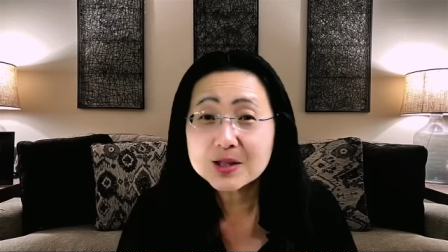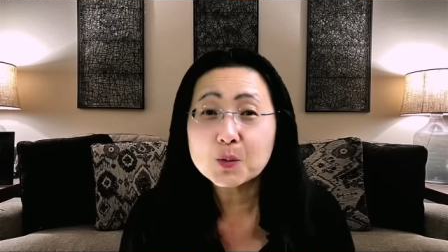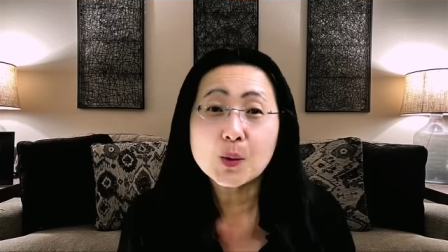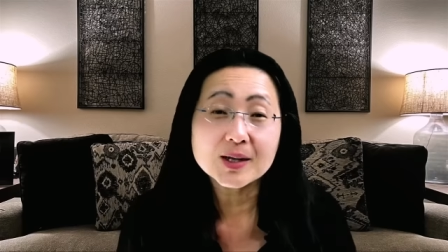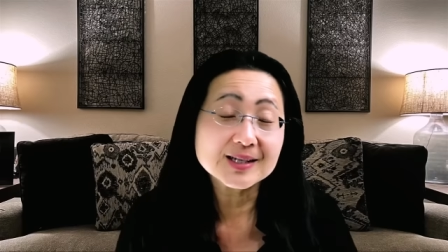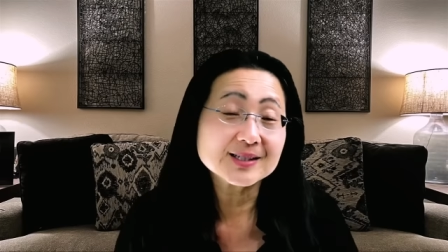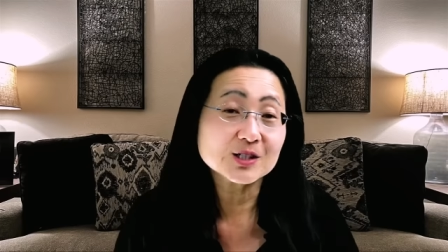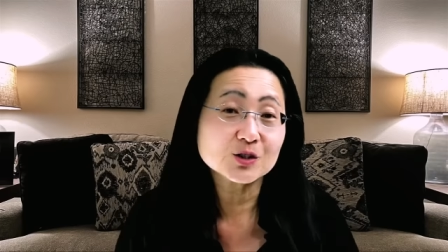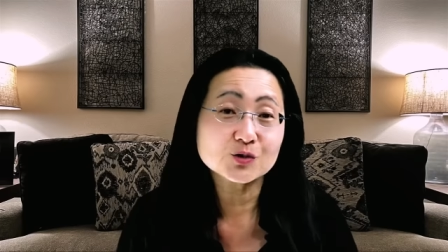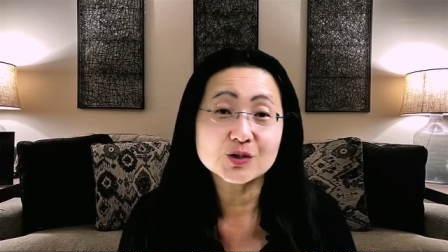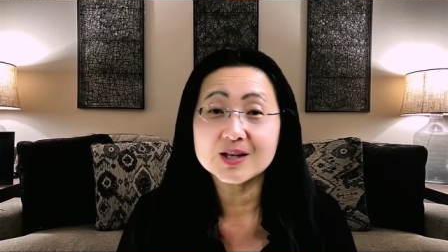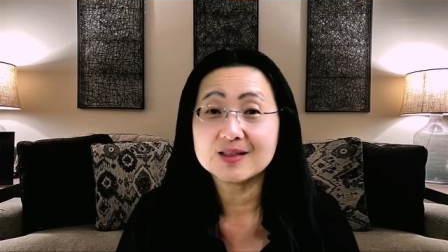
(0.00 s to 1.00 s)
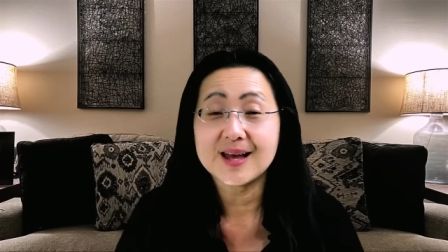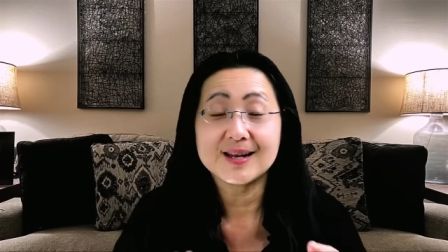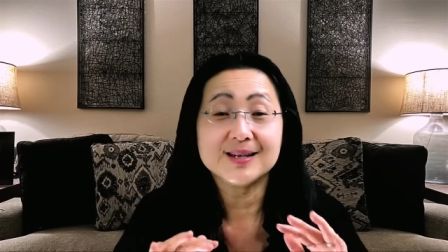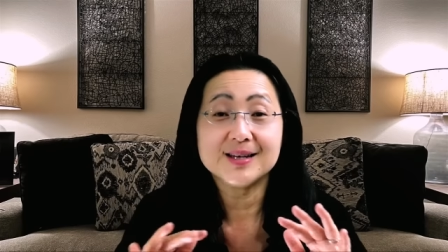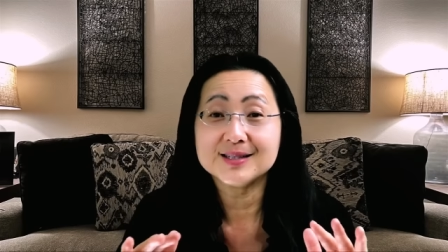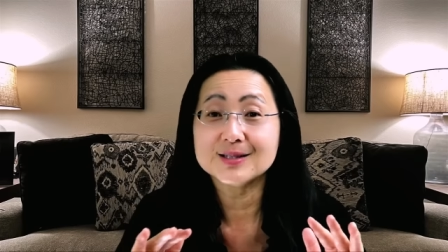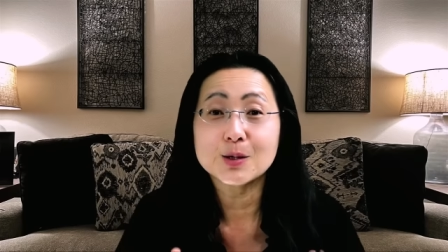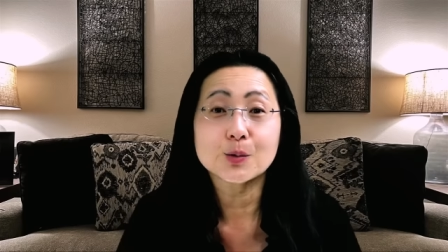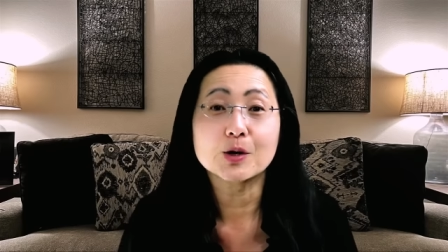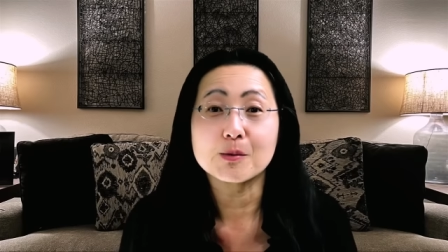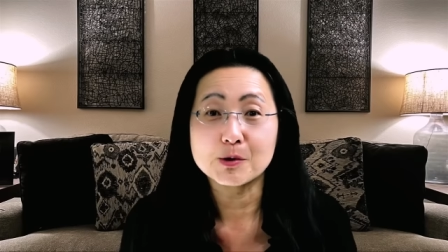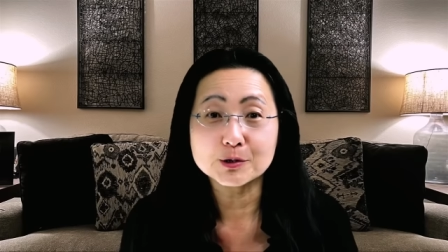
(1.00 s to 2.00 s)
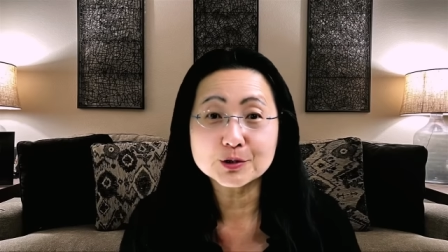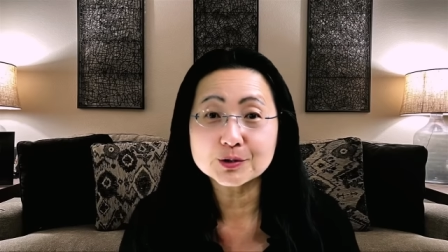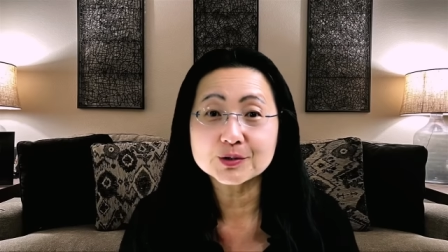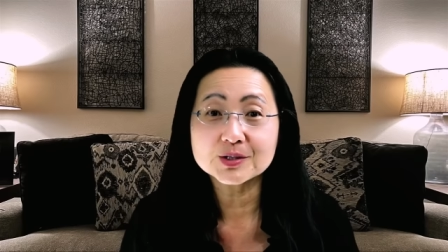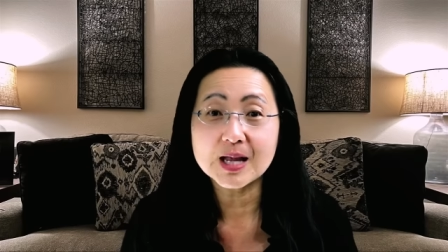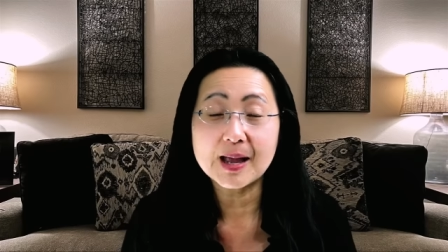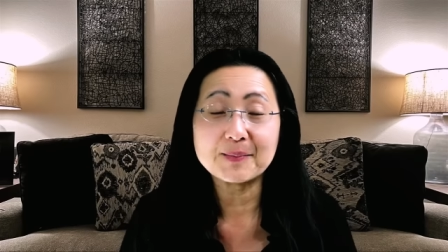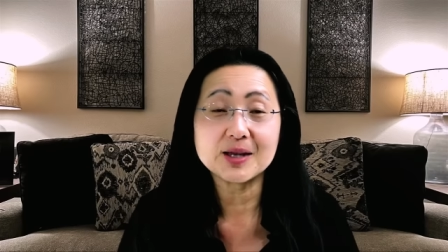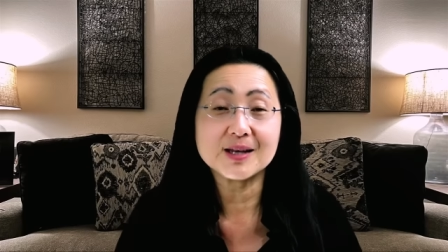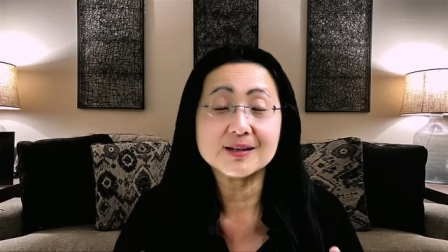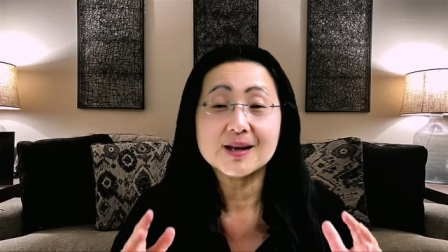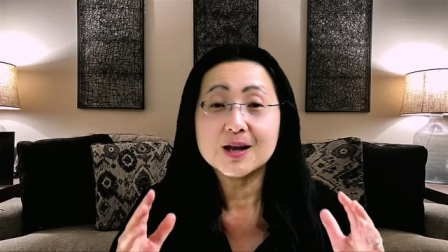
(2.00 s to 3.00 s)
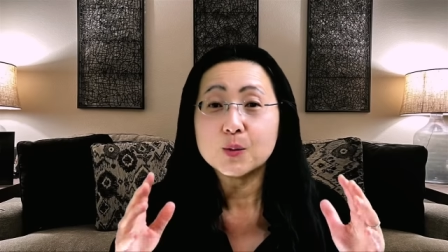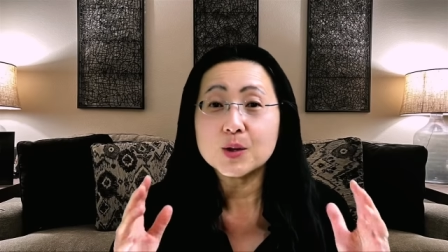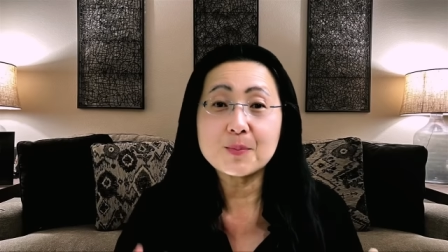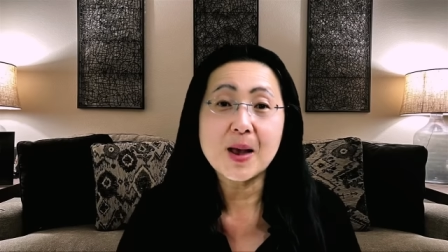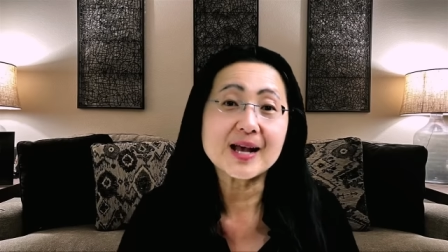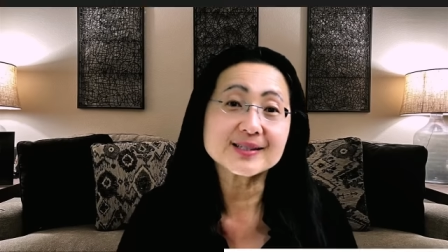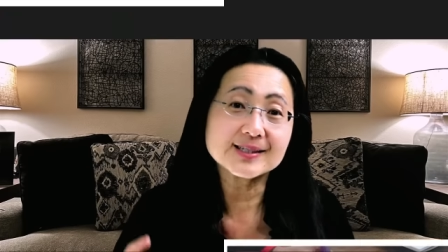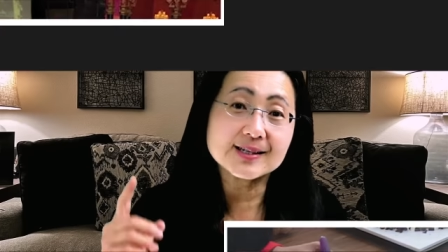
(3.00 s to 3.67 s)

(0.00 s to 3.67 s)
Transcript: the one industry that needs no commercials. I mean, we pass